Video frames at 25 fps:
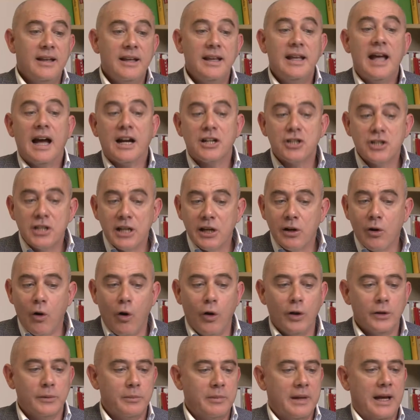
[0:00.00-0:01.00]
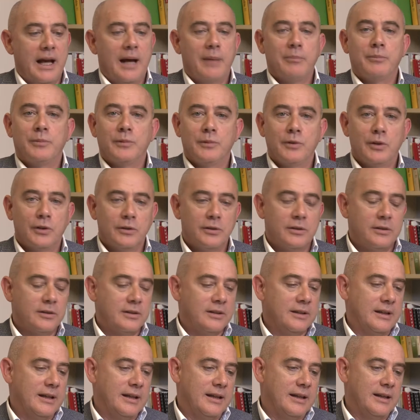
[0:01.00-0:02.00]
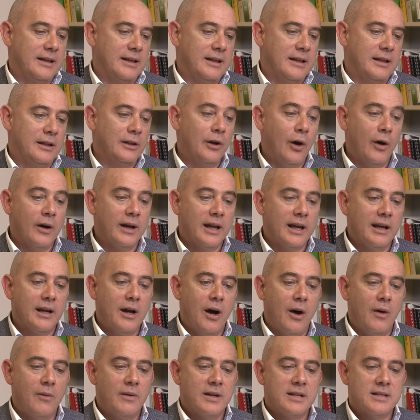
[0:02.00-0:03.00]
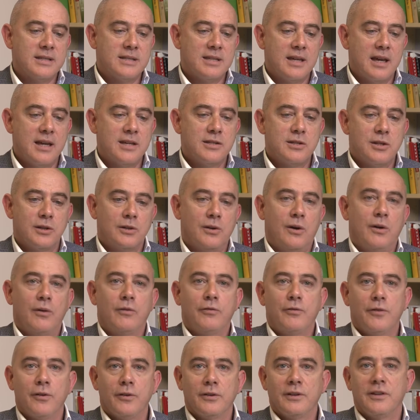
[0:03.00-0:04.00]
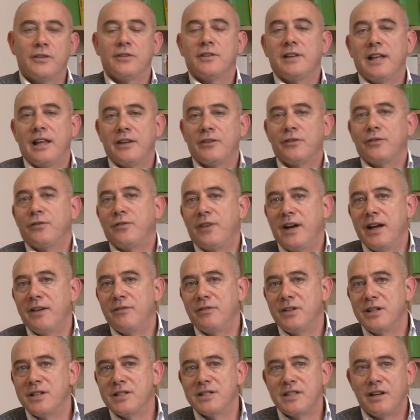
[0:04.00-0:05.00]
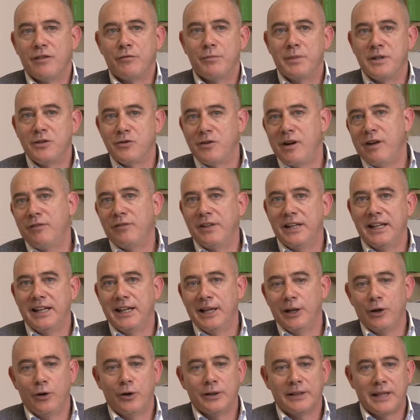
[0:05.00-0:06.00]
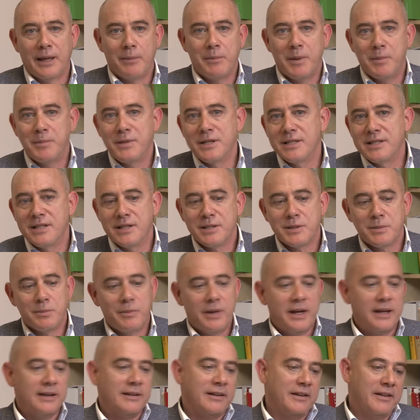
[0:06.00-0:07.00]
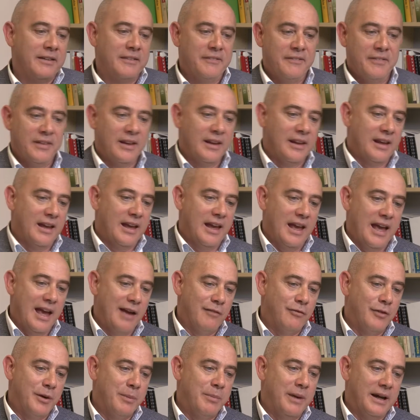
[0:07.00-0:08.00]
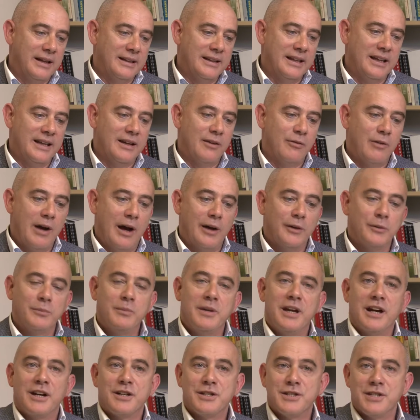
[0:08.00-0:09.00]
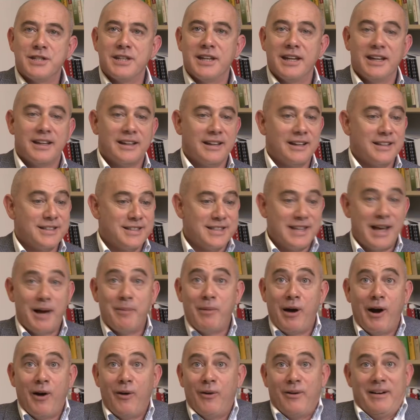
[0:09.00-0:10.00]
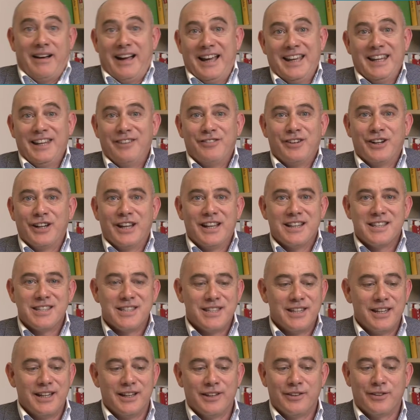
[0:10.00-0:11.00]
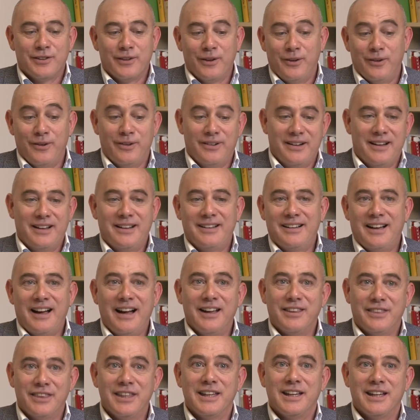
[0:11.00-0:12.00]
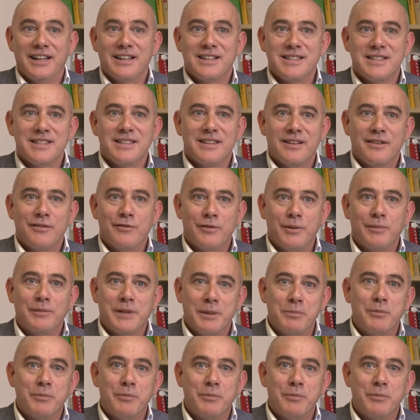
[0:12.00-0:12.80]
He actually called me up not long ago and says, for this last 5 years I've been traveling a lot, I'm a businessman, everybody around me are sick, and somehow I never get sick, so I think it's from the